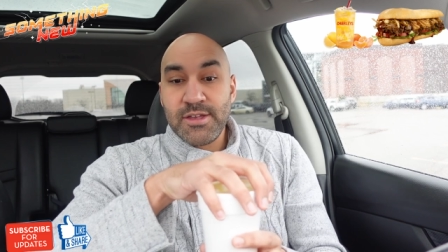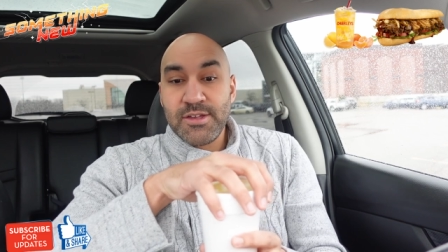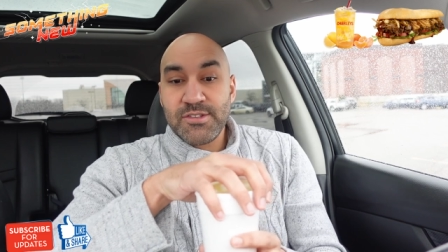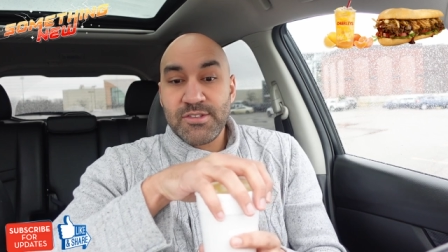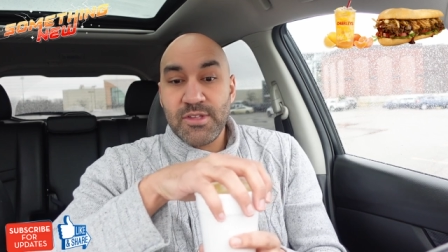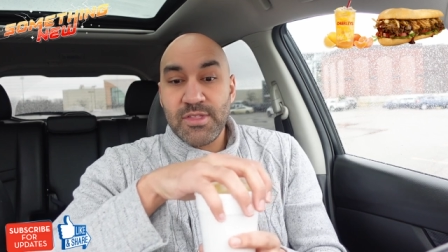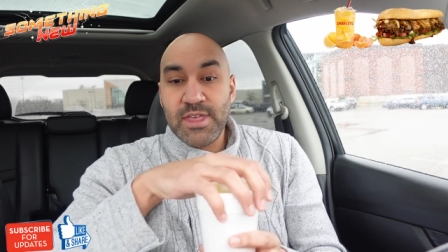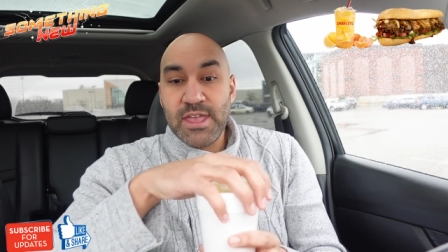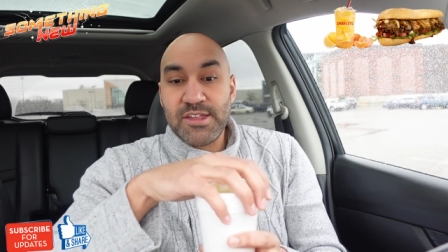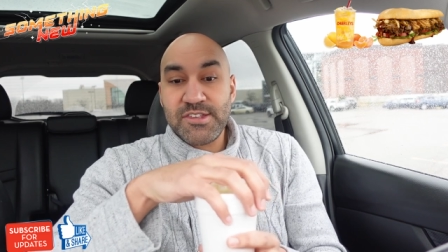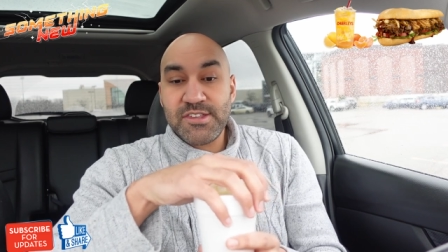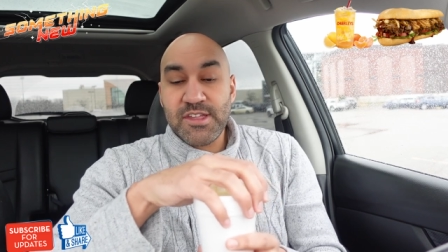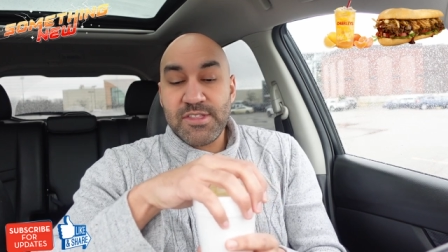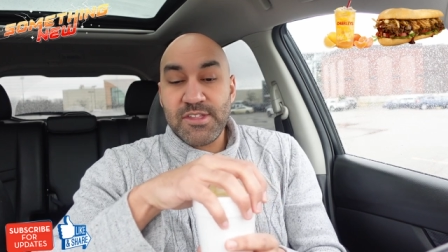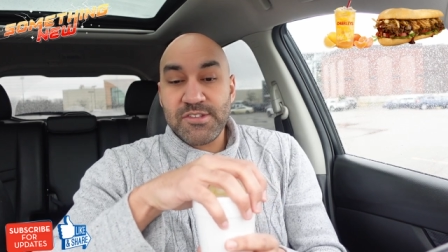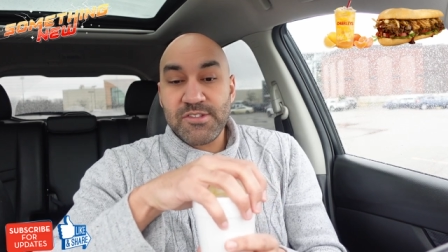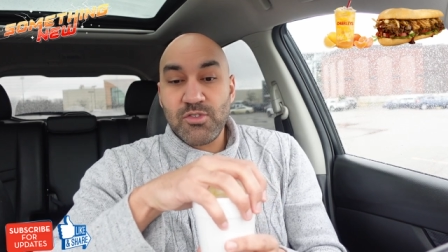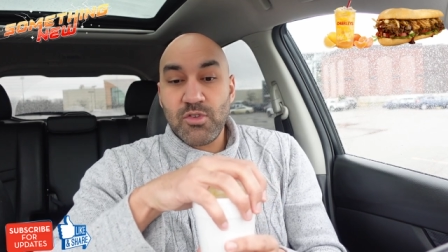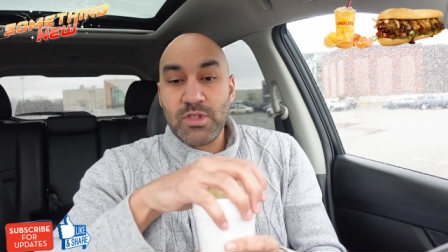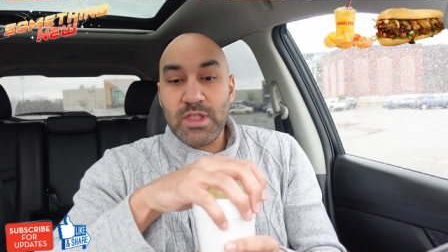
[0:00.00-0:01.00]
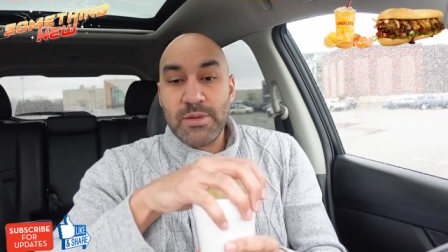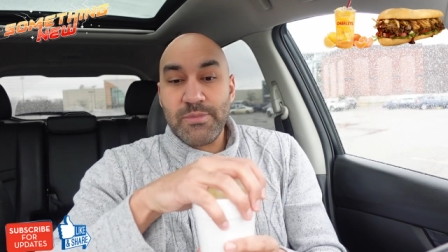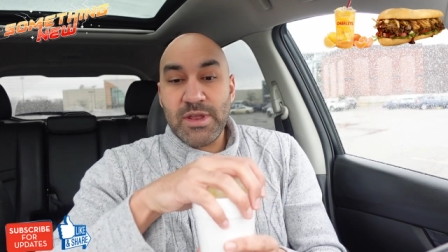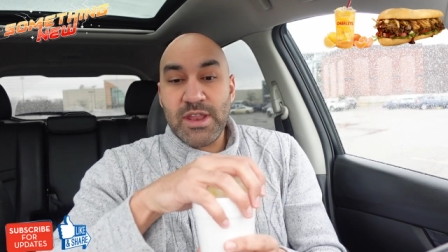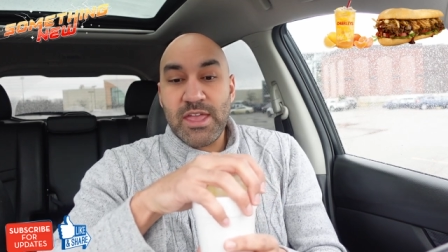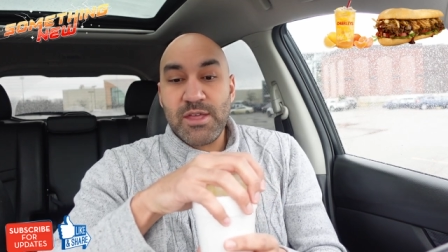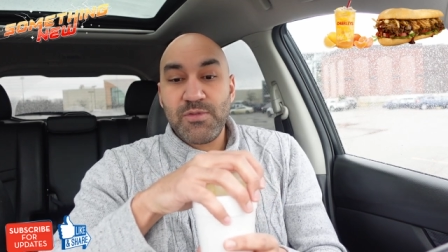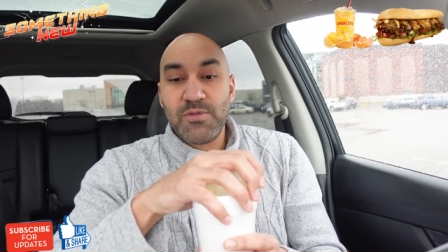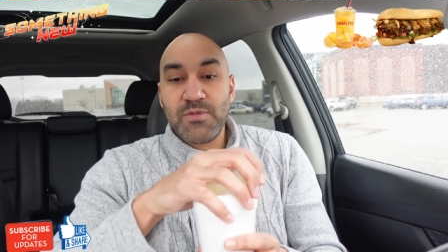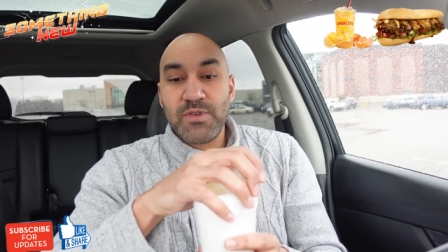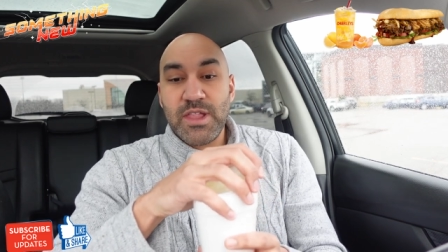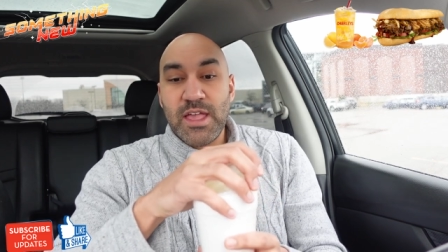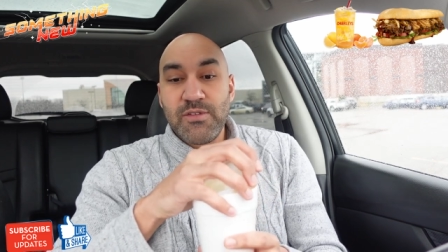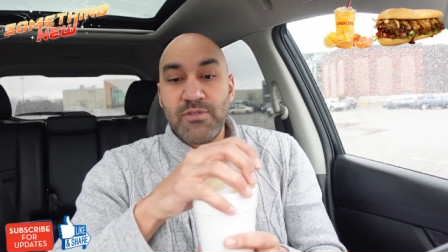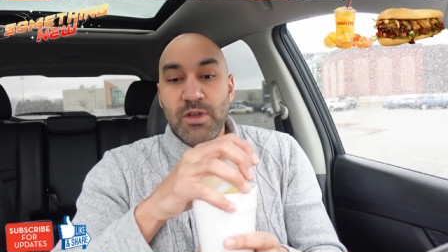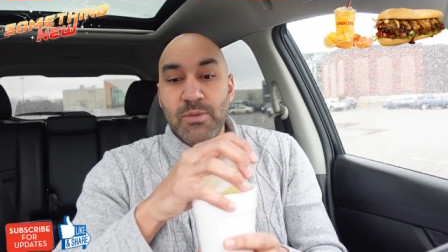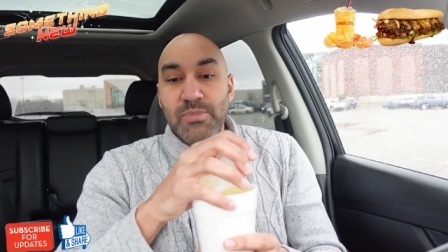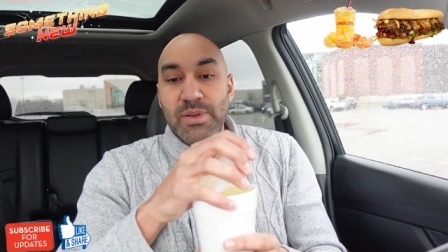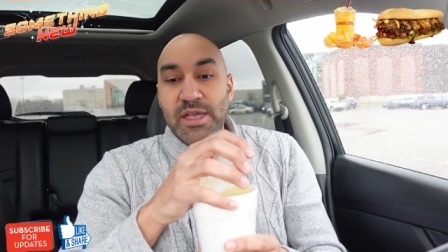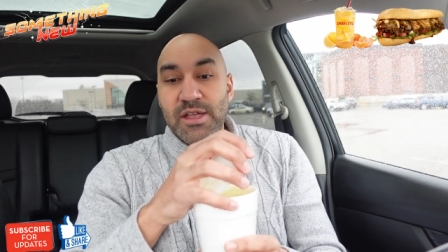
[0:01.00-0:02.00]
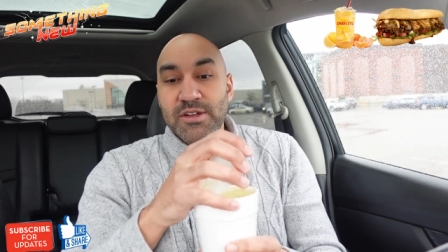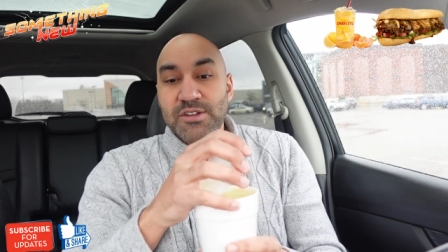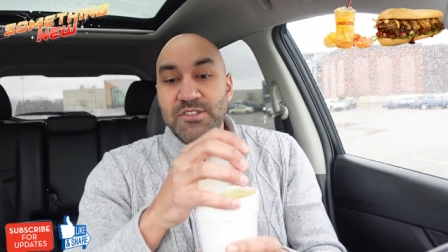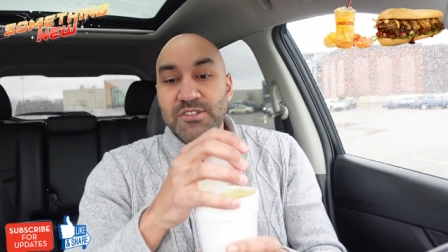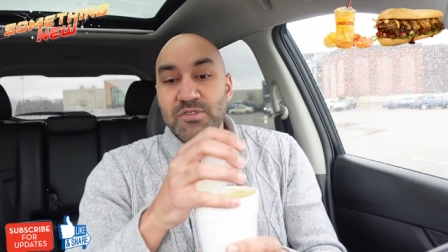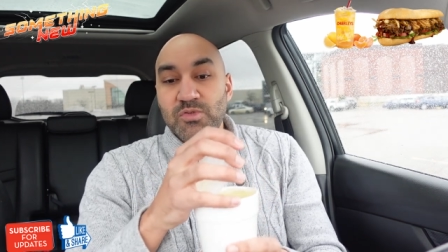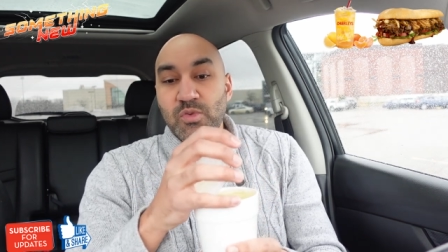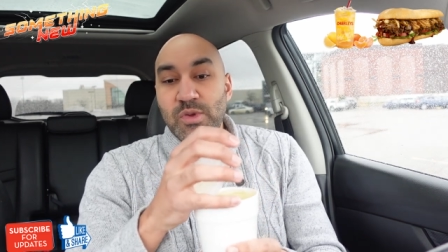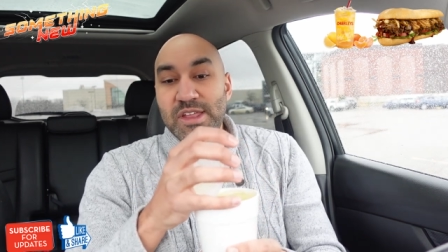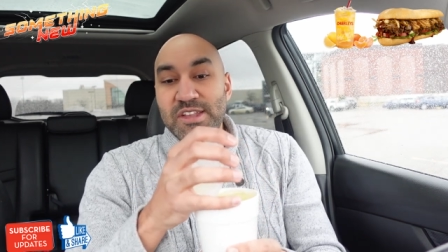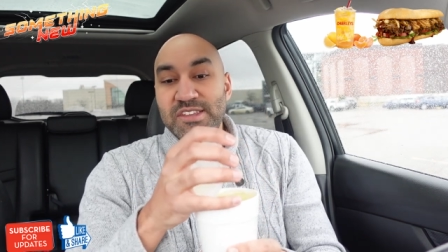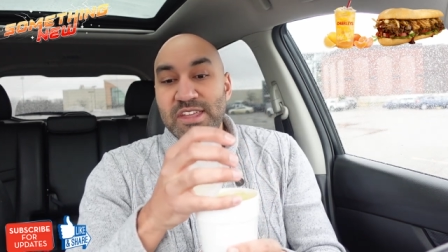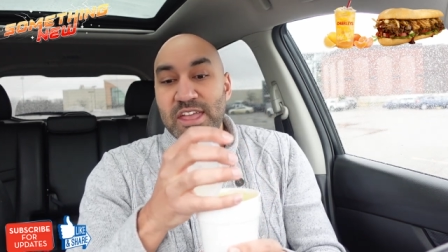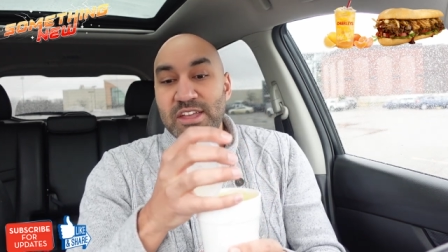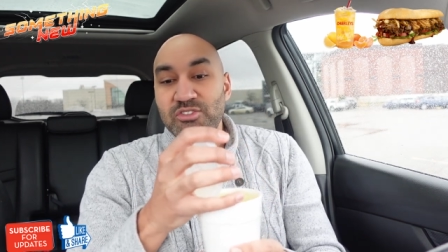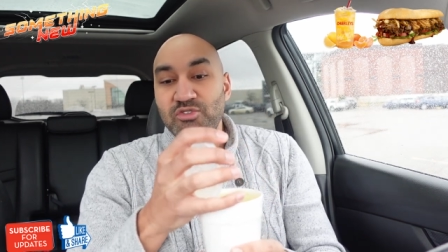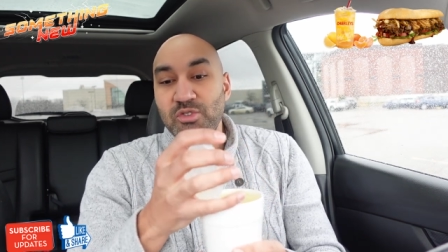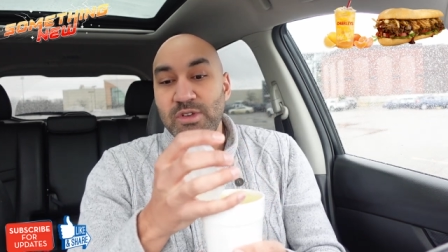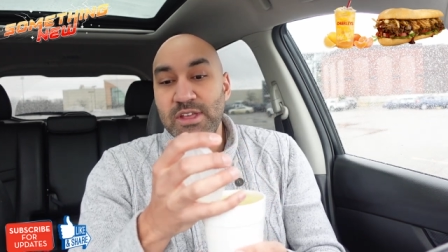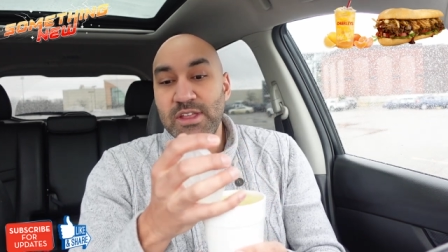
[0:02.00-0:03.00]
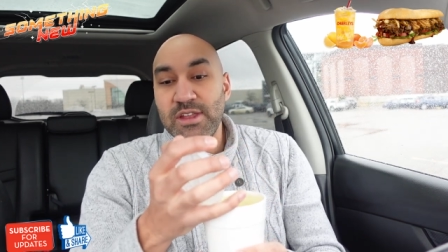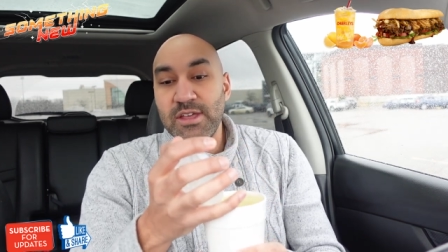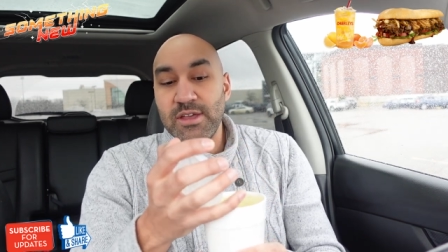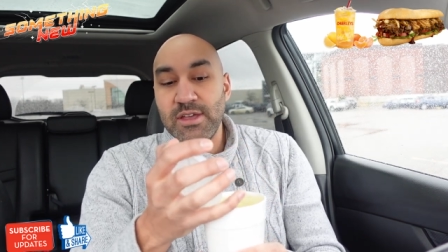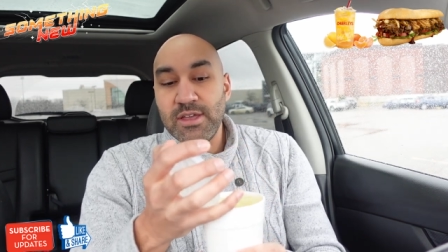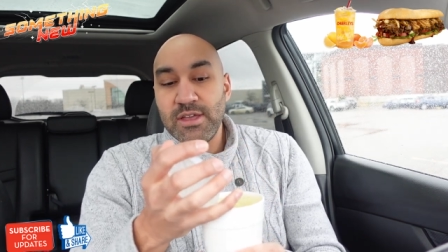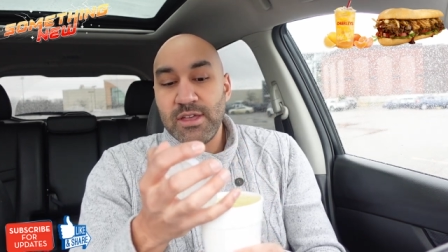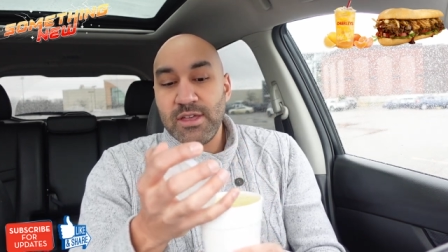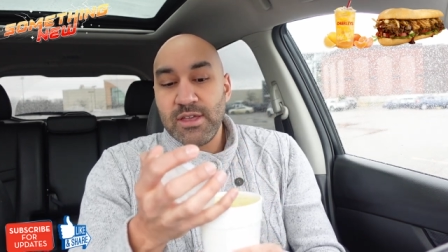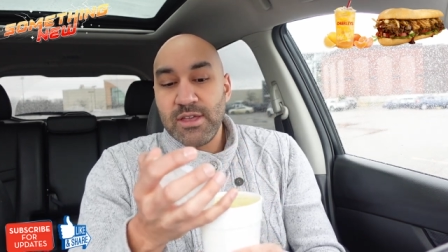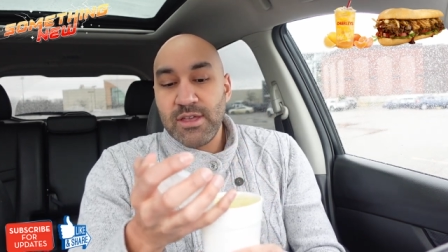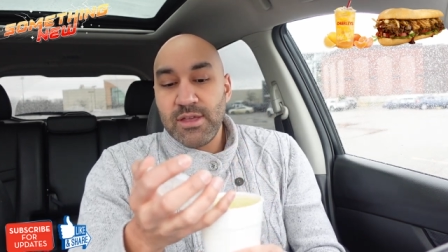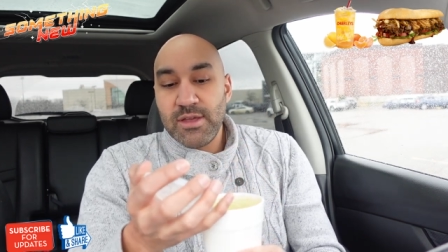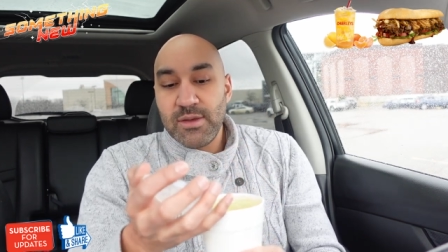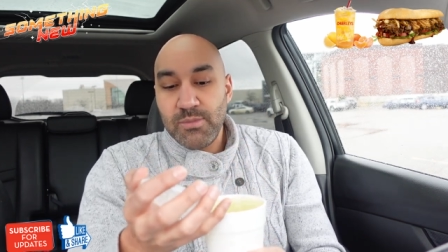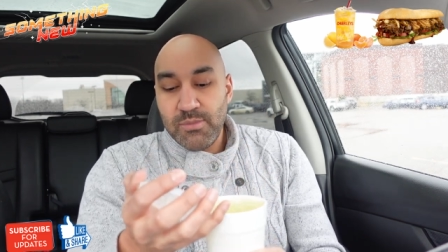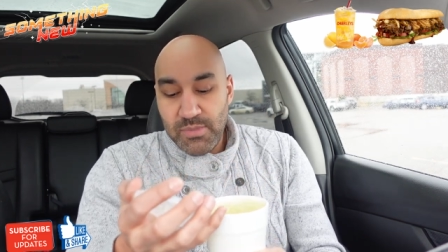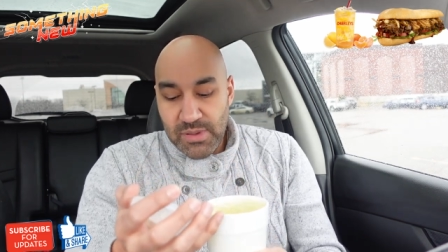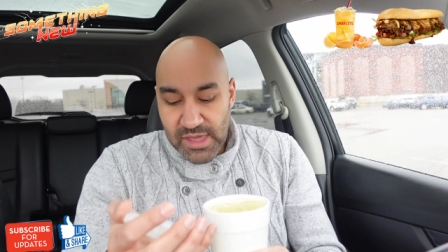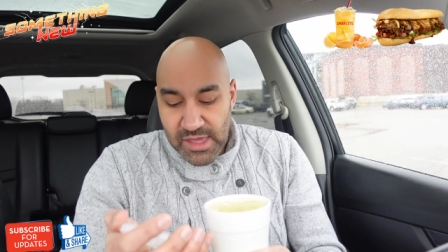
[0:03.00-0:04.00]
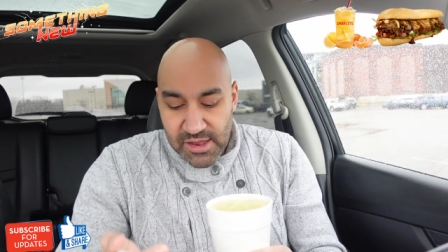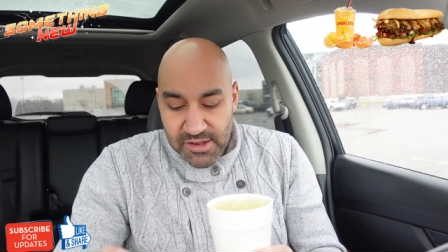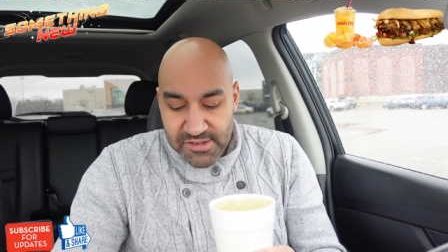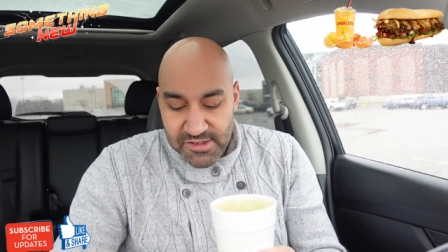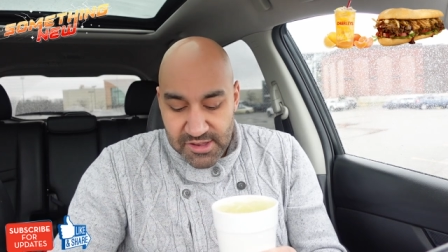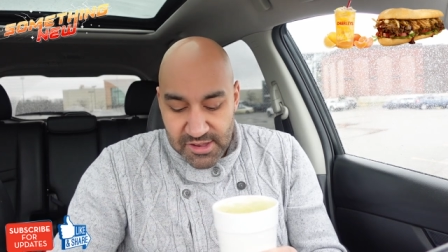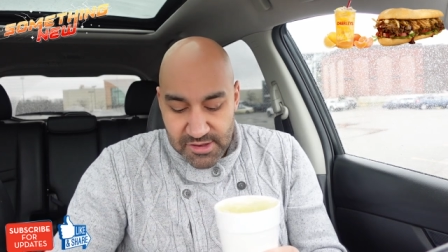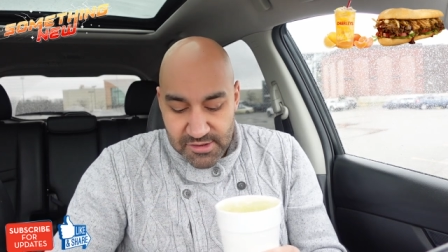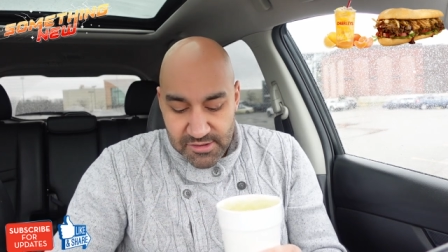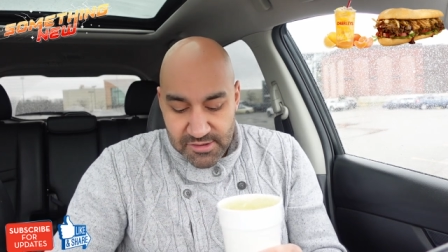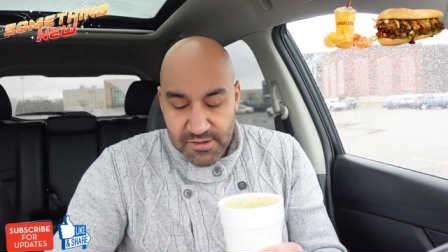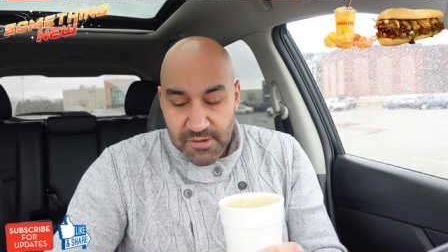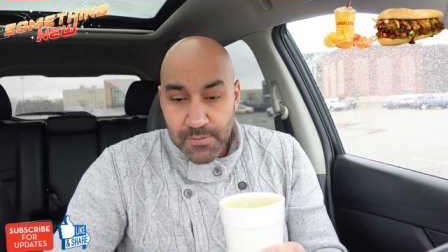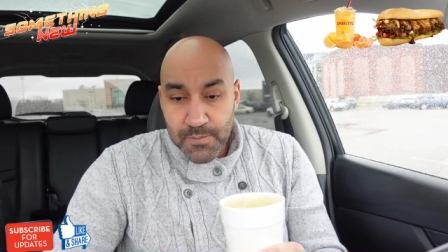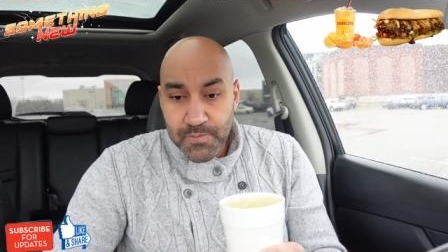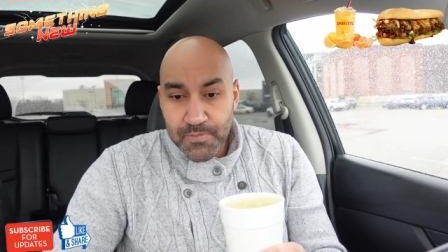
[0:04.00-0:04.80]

So they say this new lemonade flavor pairs sweet tangerine pieces